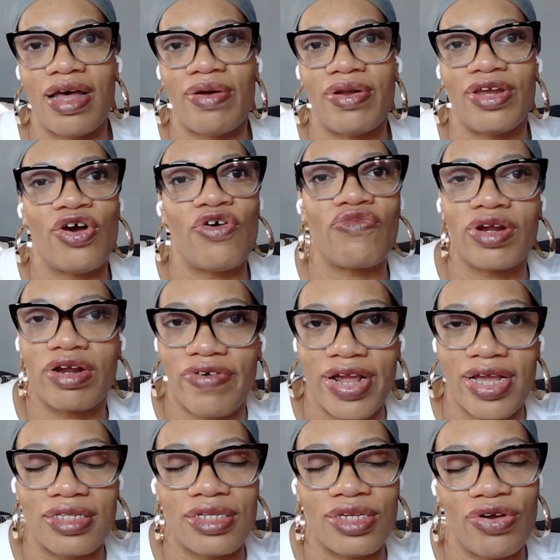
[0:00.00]
Out no
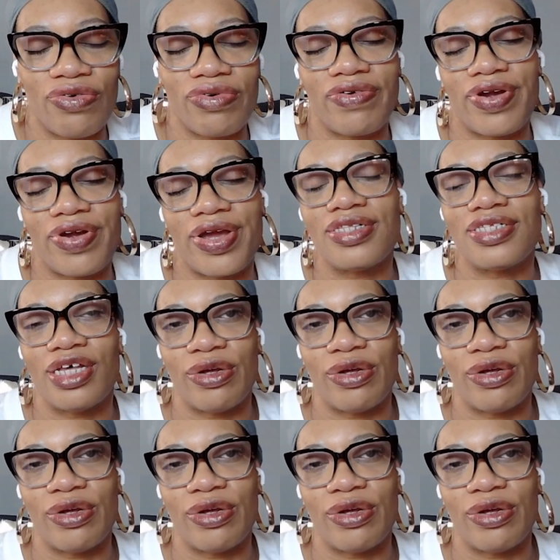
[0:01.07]
regrets, no regrets.